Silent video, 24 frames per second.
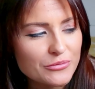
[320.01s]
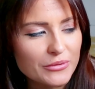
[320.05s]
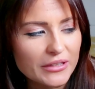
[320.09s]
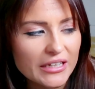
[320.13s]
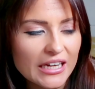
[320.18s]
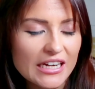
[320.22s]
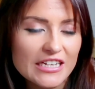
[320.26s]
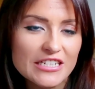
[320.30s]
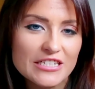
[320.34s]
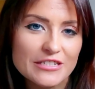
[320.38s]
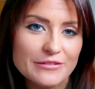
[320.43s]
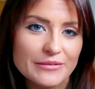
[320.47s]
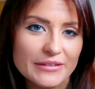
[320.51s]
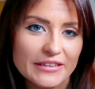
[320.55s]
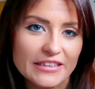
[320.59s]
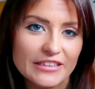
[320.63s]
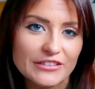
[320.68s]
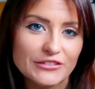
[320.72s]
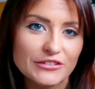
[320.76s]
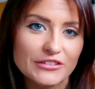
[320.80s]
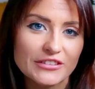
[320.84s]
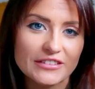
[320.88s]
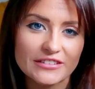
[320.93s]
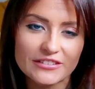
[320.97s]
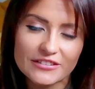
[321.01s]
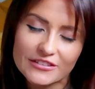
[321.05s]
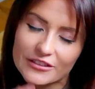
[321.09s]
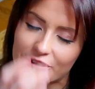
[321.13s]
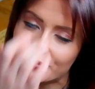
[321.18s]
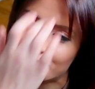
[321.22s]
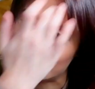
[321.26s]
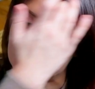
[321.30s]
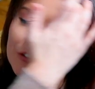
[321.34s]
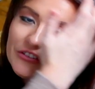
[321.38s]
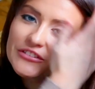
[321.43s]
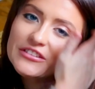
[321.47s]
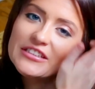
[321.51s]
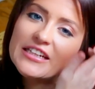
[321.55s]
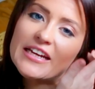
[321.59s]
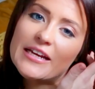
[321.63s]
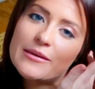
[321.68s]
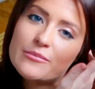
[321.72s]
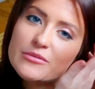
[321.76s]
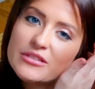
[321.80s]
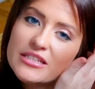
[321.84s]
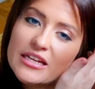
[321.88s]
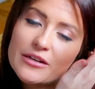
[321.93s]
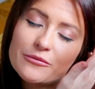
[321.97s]
We like doing those sorts of
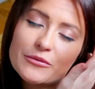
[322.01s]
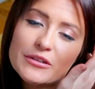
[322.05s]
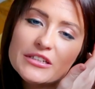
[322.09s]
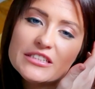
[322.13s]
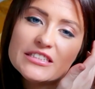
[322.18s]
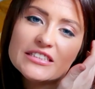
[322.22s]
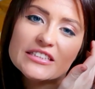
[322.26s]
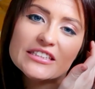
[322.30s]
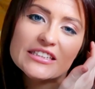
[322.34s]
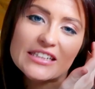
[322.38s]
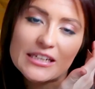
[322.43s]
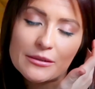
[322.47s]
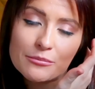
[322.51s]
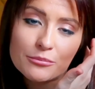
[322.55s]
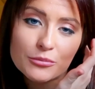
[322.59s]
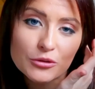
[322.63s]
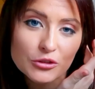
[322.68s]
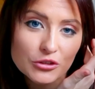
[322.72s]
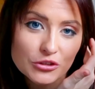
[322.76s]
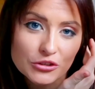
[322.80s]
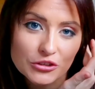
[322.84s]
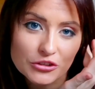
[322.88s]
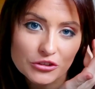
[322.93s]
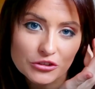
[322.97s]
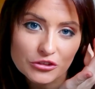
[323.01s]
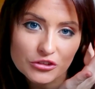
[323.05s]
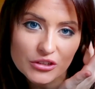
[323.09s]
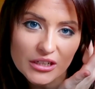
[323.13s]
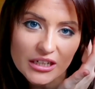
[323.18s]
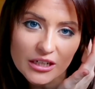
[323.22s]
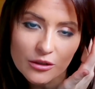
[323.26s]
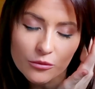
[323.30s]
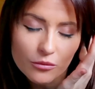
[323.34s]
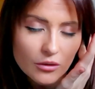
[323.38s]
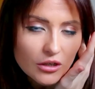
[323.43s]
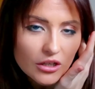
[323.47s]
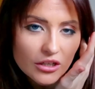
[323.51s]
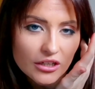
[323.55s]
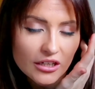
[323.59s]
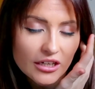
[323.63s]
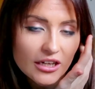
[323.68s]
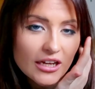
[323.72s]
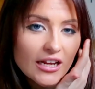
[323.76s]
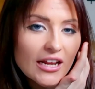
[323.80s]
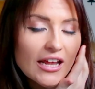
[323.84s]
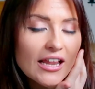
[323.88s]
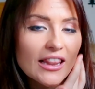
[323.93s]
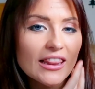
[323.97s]
games. Like, we did the bush tucker trial one
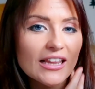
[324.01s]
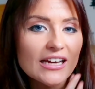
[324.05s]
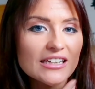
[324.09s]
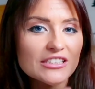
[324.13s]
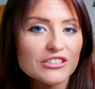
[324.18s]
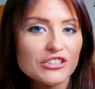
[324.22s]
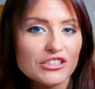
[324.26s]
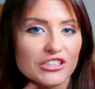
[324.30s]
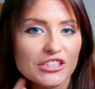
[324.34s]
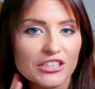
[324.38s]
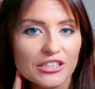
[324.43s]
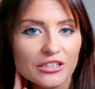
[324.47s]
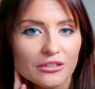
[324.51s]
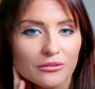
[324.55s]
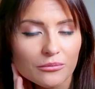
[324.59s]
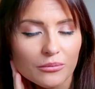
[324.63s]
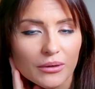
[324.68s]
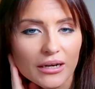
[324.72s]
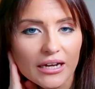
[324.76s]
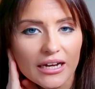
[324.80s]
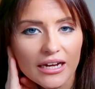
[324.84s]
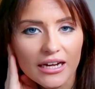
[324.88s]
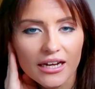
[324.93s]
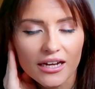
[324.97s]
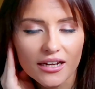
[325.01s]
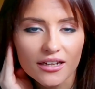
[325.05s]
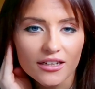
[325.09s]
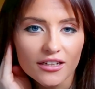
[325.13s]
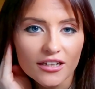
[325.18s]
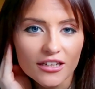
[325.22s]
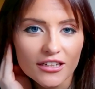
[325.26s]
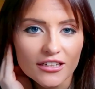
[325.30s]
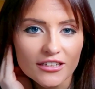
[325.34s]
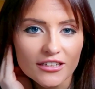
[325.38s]
last year where